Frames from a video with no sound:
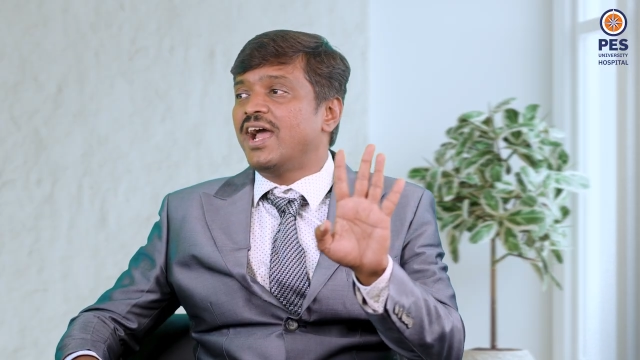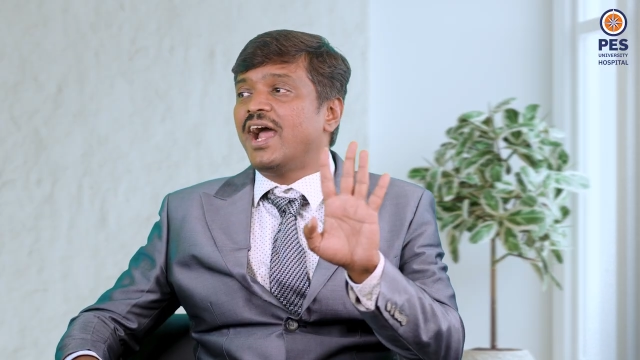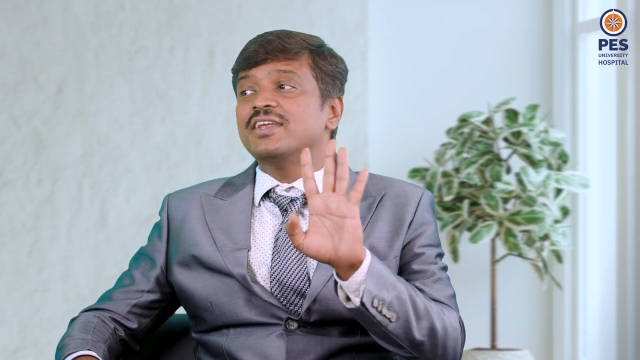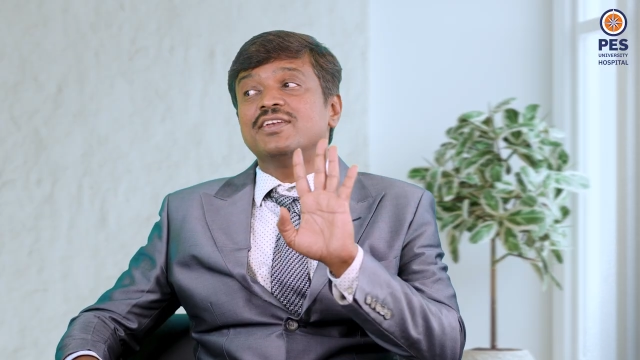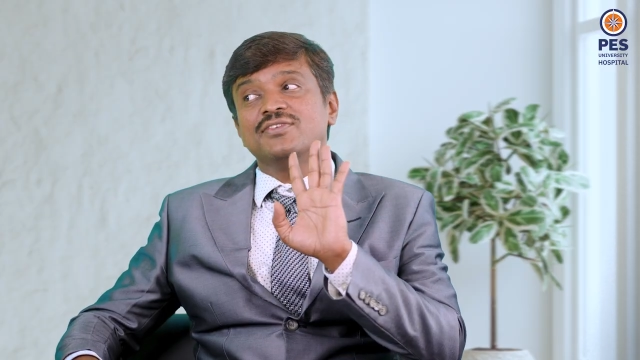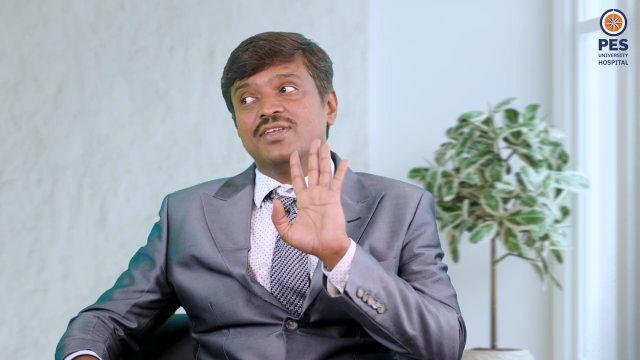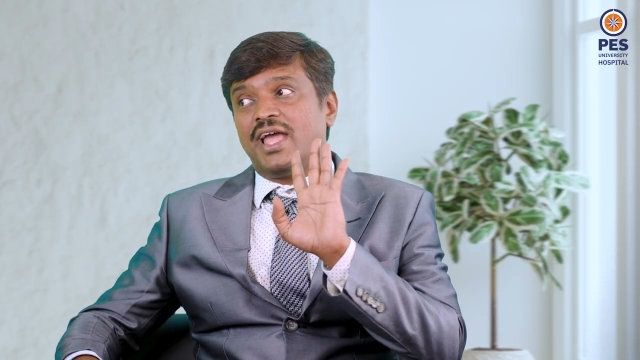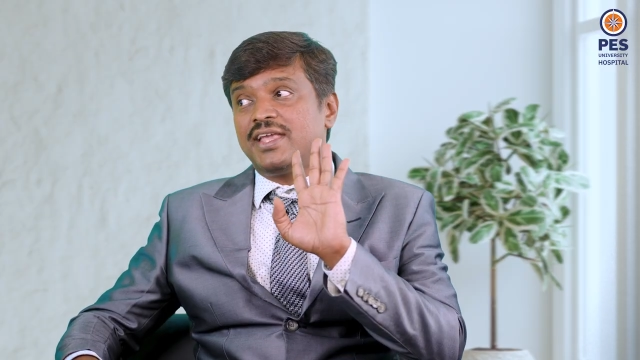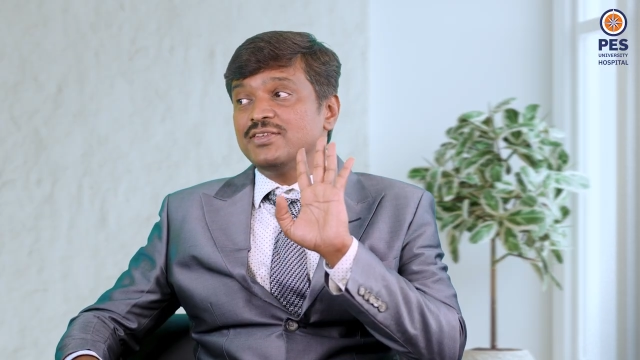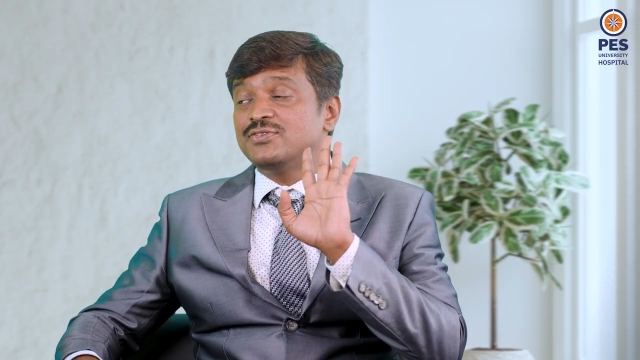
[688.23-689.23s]
and it is,
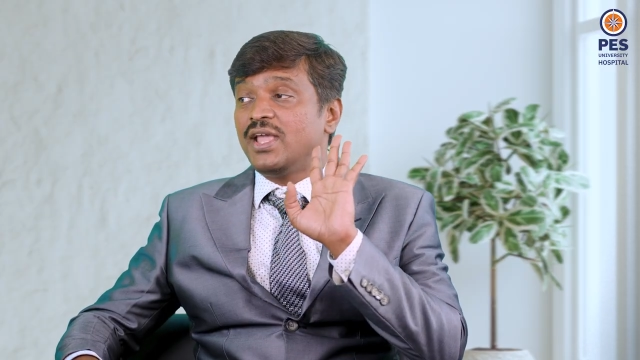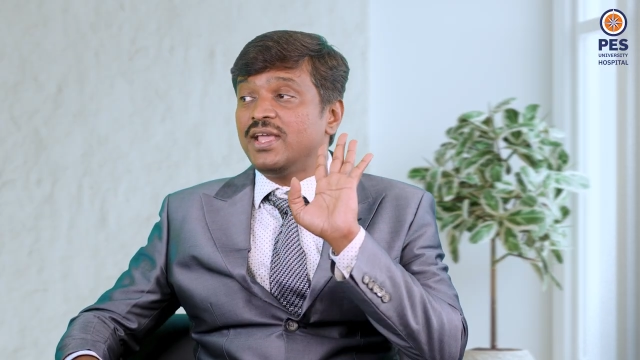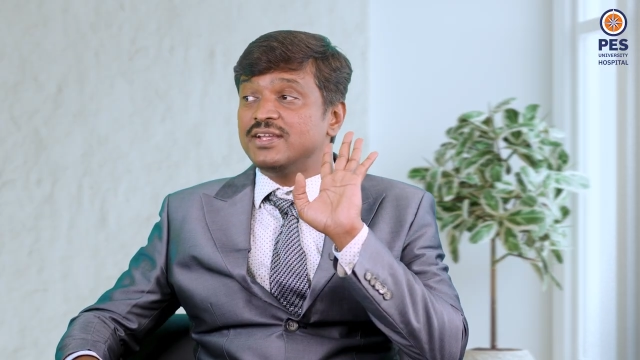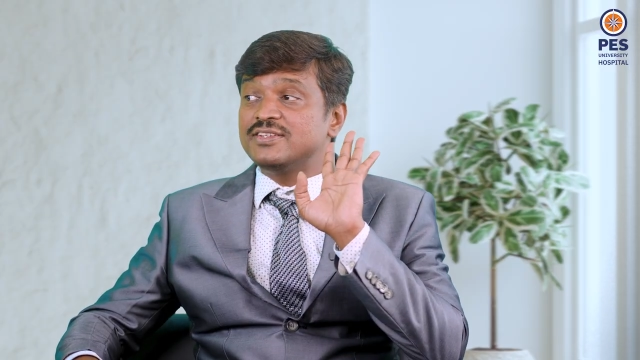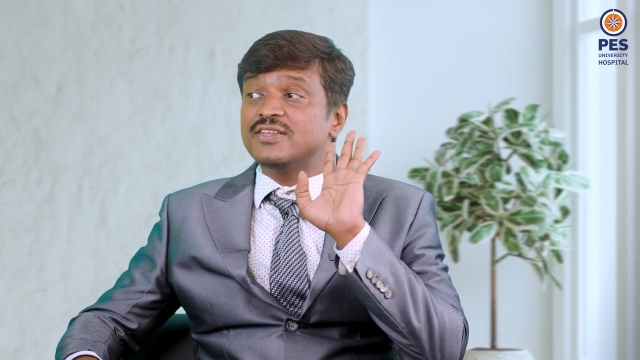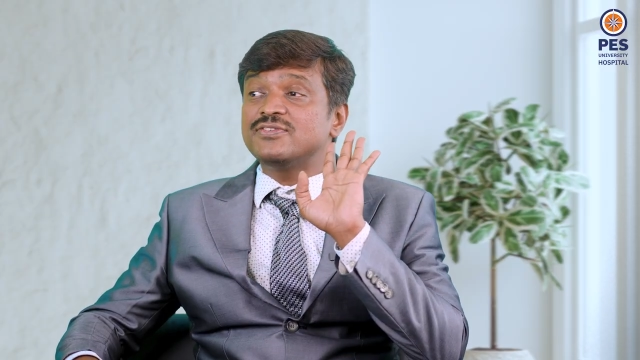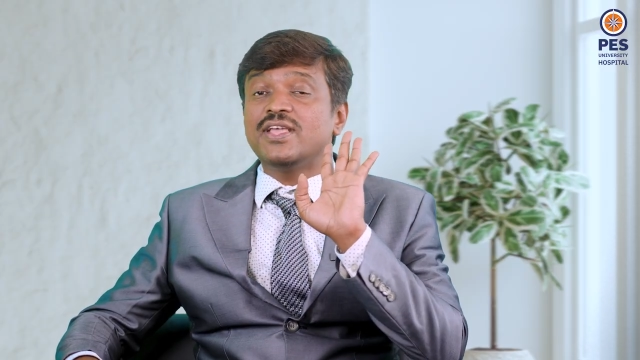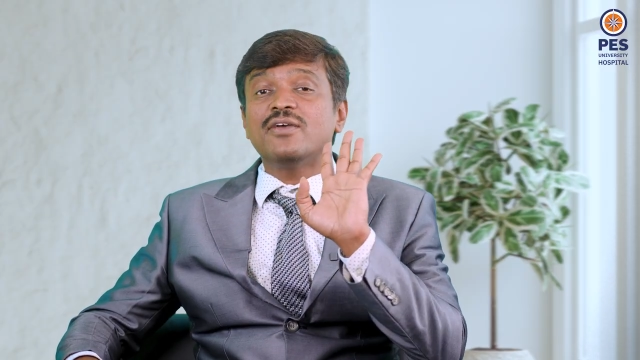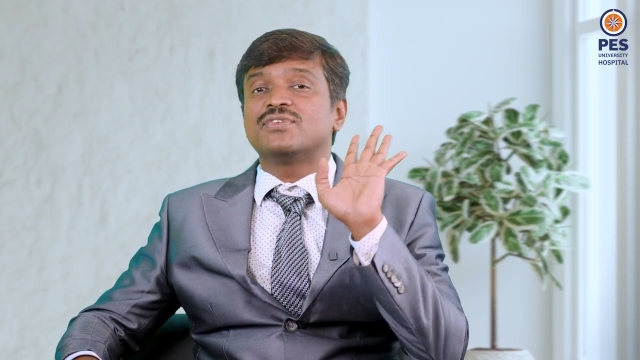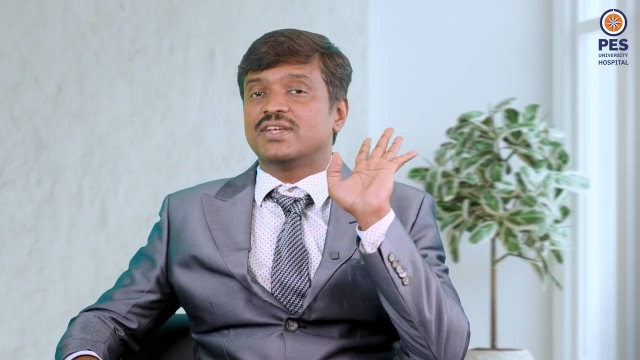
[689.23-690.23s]
I can say, it's a
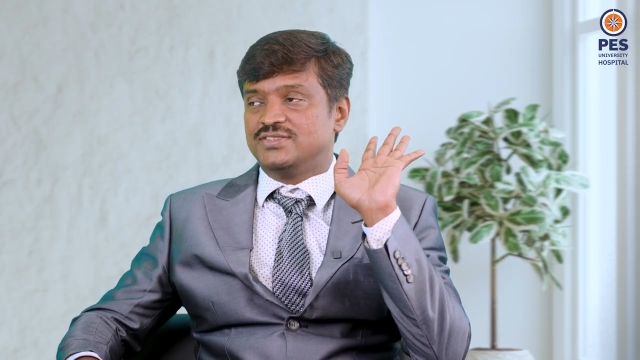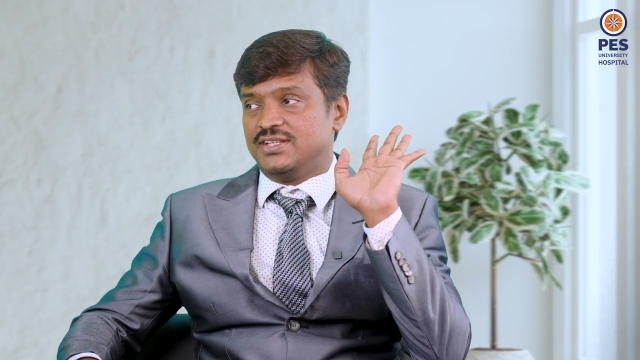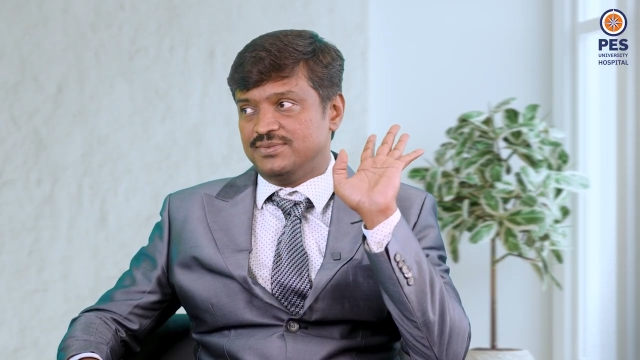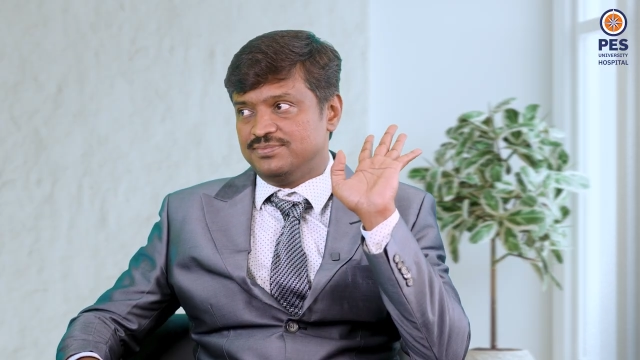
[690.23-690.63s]
safe surgery.